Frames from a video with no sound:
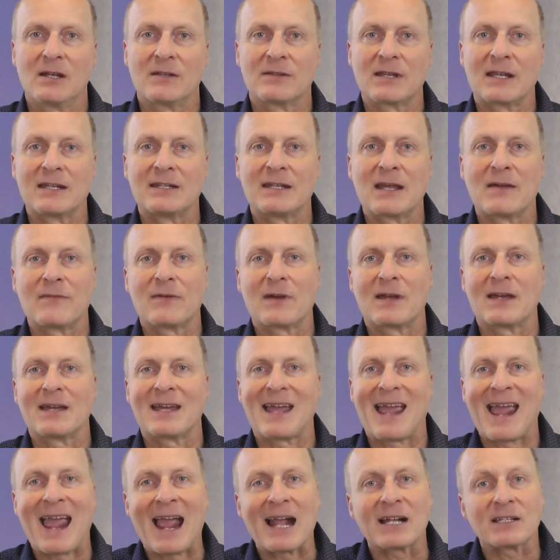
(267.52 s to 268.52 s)
they
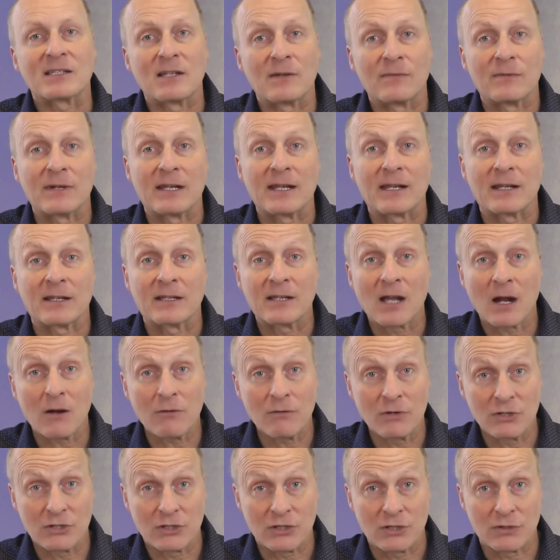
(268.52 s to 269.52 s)
never actively
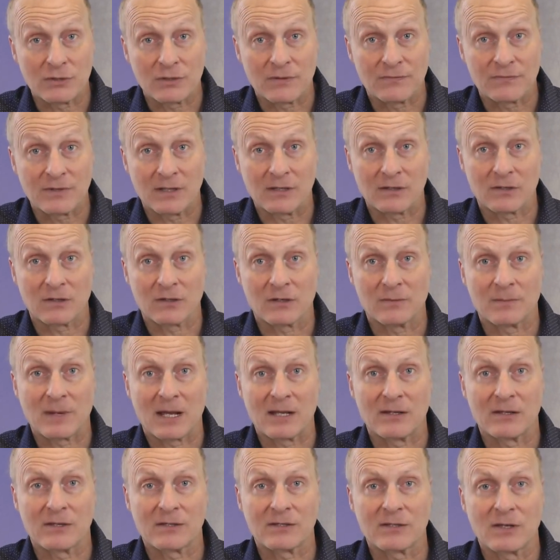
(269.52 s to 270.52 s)
encourage you to feel good
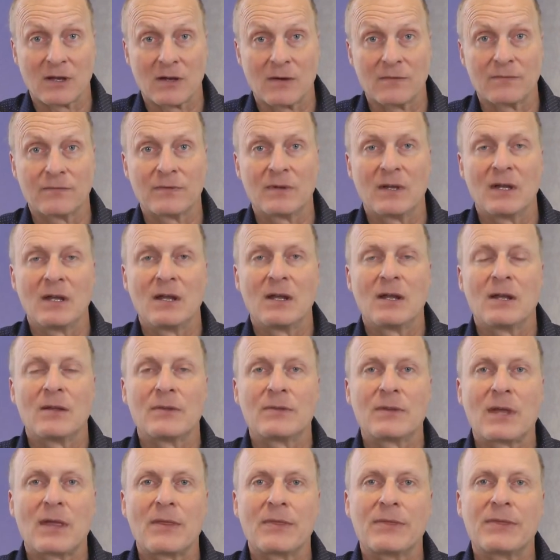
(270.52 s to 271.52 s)
about yourself,
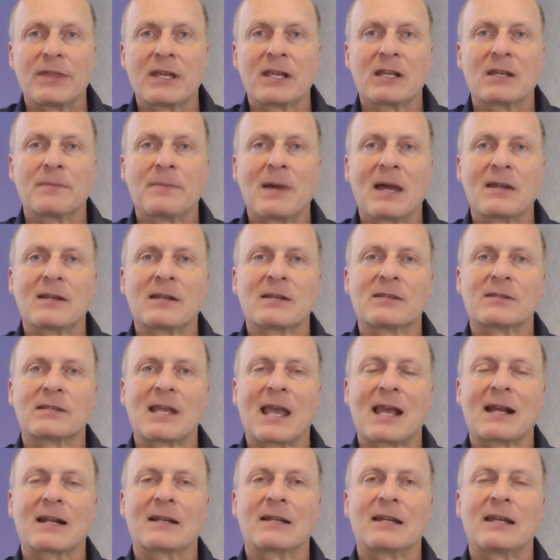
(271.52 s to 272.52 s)
then think about
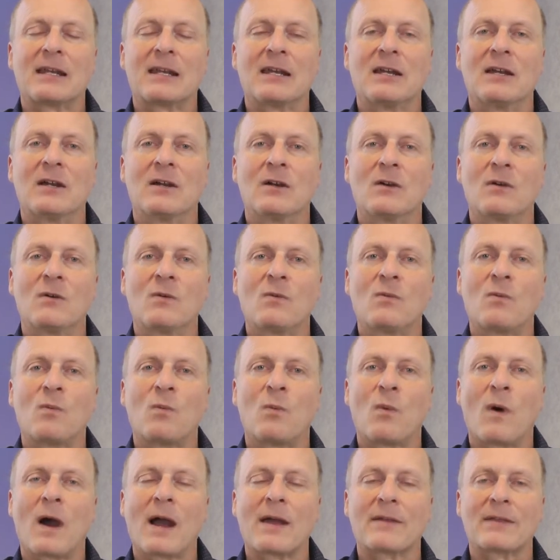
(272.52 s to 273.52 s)
exactly
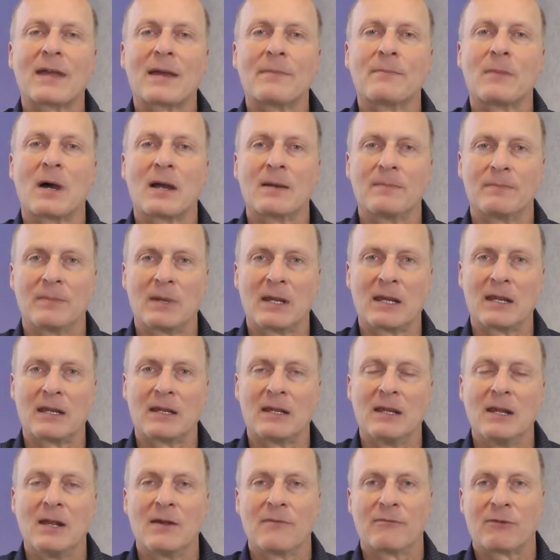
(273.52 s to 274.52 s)
why that might
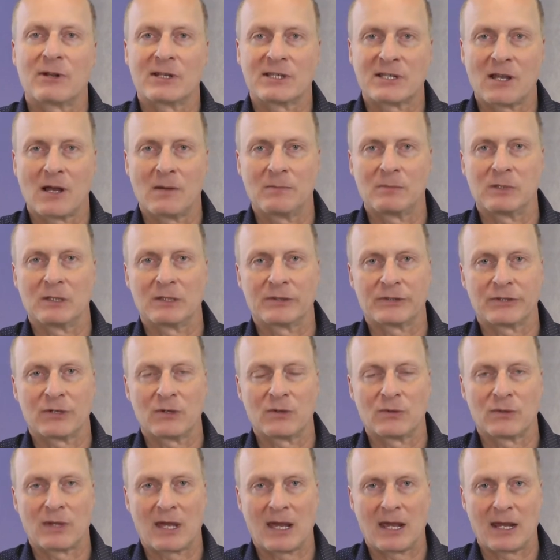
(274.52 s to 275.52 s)
be. For example,
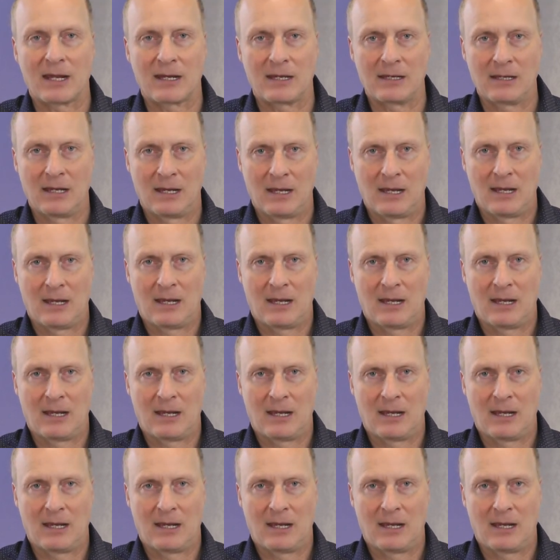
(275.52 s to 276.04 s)
do they